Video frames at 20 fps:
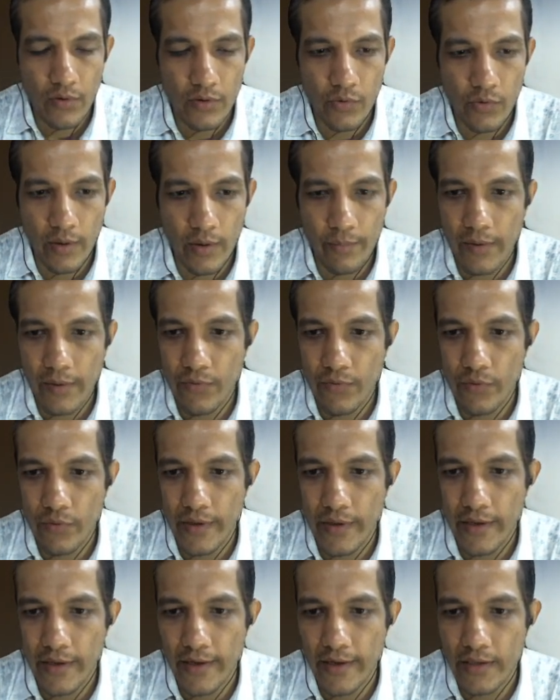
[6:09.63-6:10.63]
so 1 by 4 we
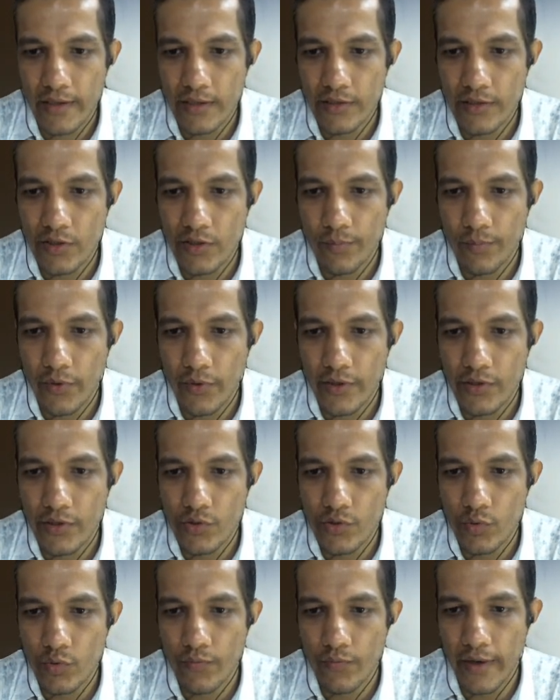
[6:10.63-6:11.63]
can write
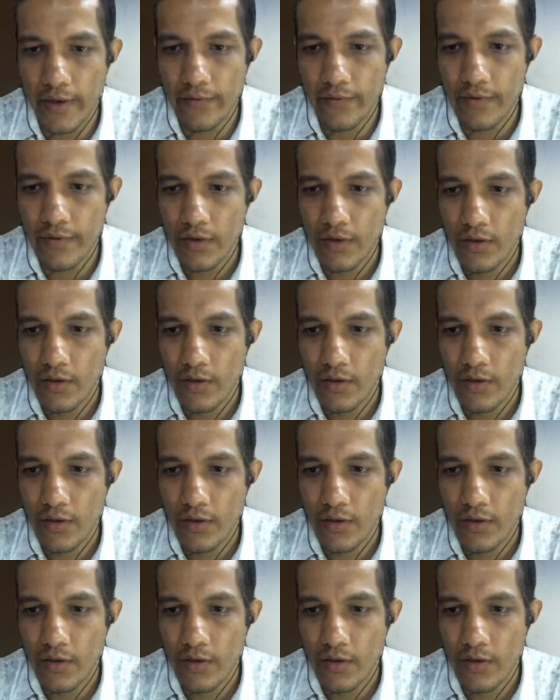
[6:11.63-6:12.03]
0.25,